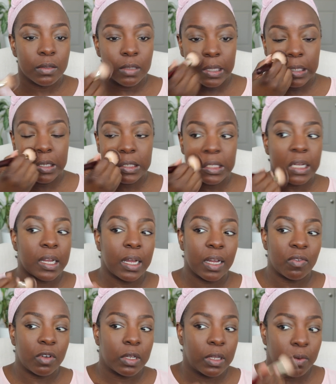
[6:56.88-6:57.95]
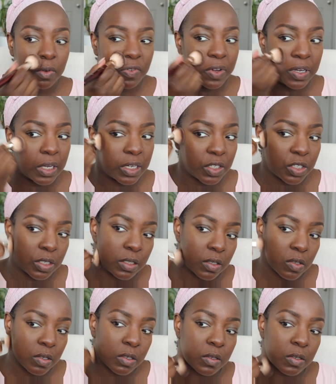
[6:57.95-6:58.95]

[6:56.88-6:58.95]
It looks like I have on liquid foundation.